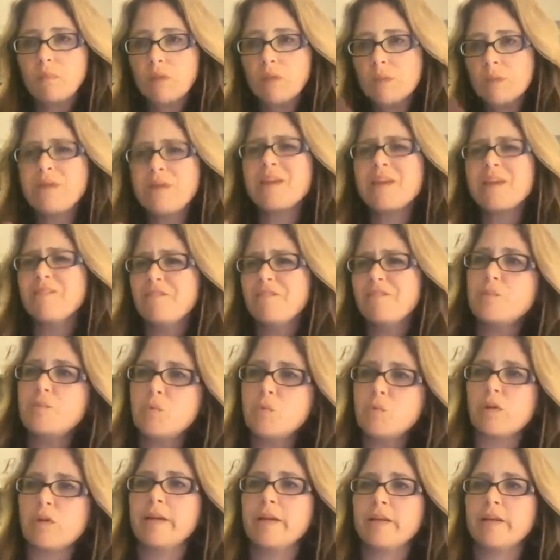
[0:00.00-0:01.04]
make it feel
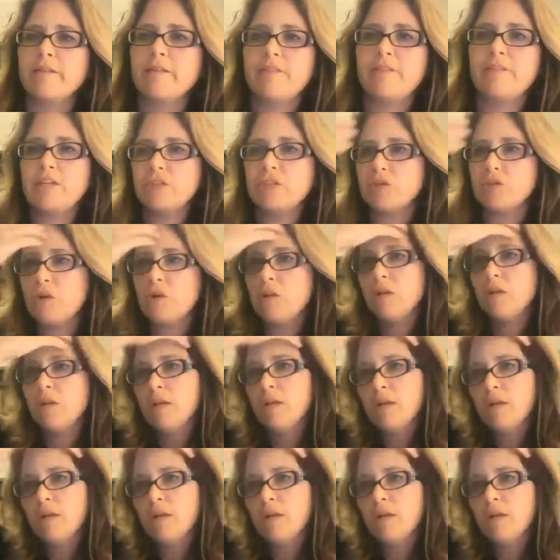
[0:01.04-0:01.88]
more like a facial.